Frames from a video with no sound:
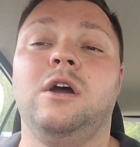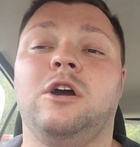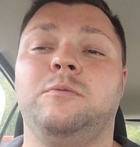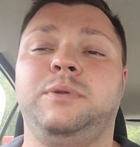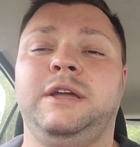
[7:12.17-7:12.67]

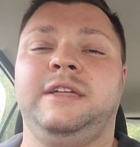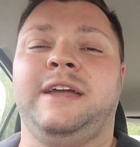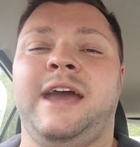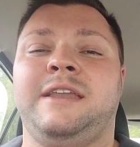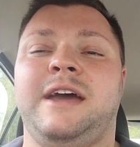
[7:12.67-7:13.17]
completely
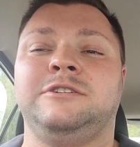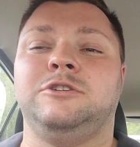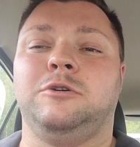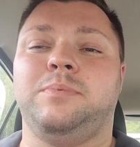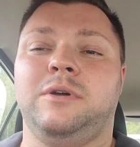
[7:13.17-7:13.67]
again,
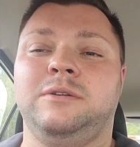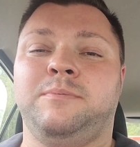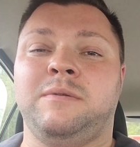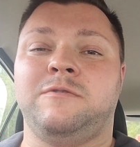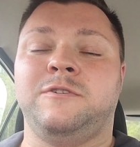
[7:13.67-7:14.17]
ended up
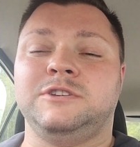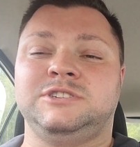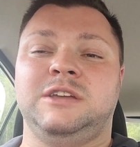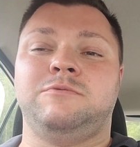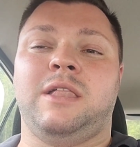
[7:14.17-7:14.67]
being the
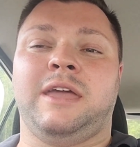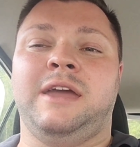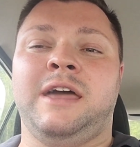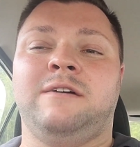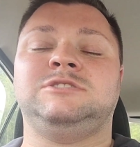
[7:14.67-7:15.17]
first team
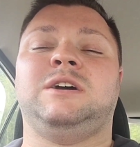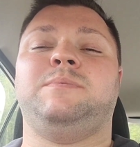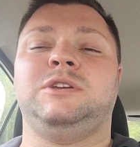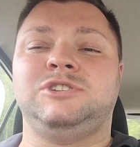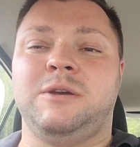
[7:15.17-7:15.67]
relegated out of the
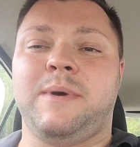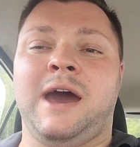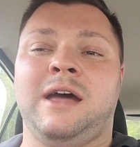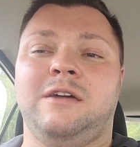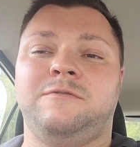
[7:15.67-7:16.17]
Championship
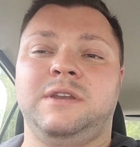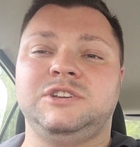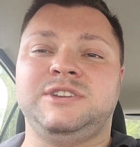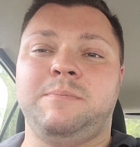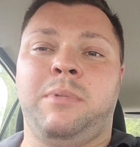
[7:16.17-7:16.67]
and
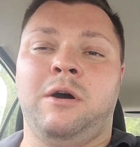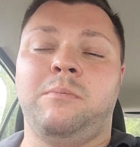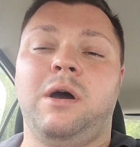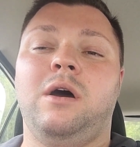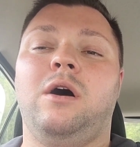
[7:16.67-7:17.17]
finished dead
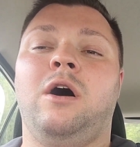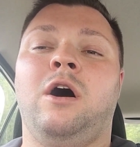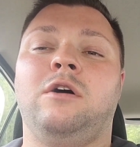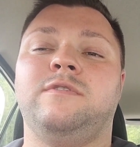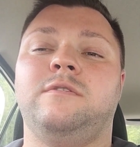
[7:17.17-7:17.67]
bottom
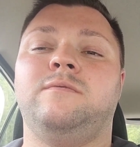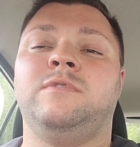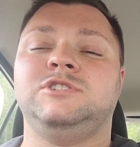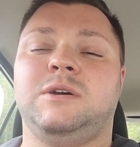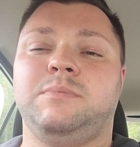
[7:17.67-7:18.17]
of
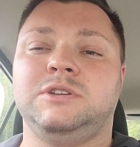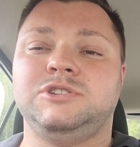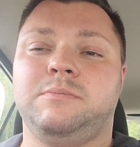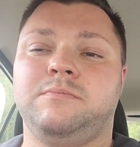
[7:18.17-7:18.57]
the Championship.